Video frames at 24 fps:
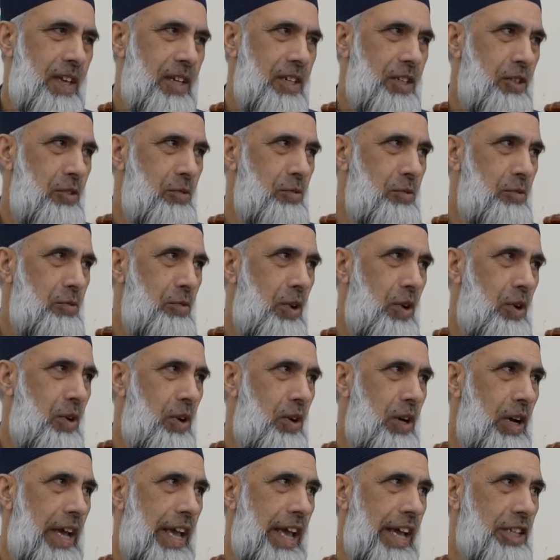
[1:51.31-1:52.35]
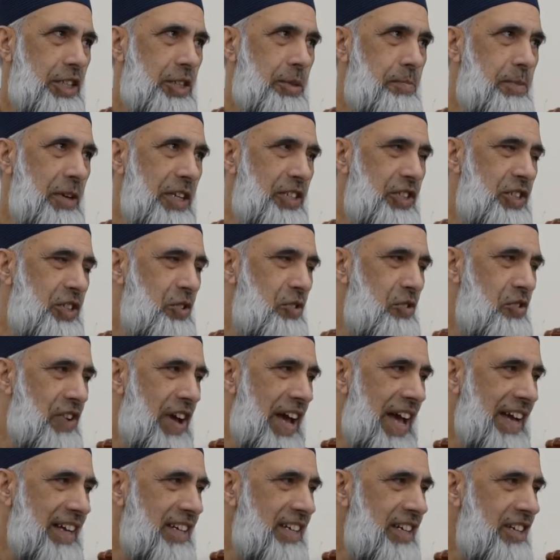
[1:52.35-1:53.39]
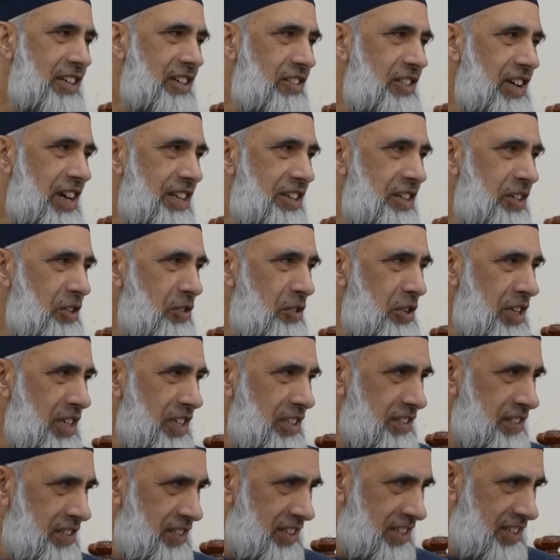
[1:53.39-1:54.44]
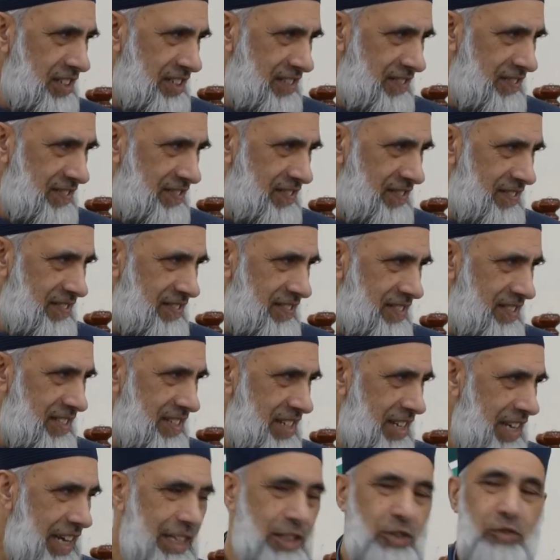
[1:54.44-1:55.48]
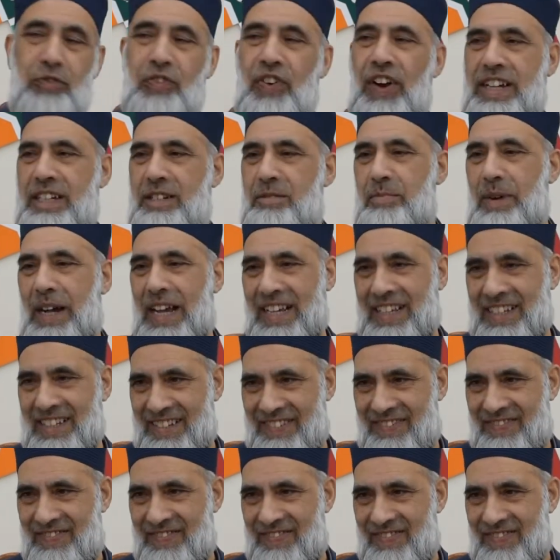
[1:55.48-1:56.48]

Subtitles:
you express your anger, annoyance, and you fight back.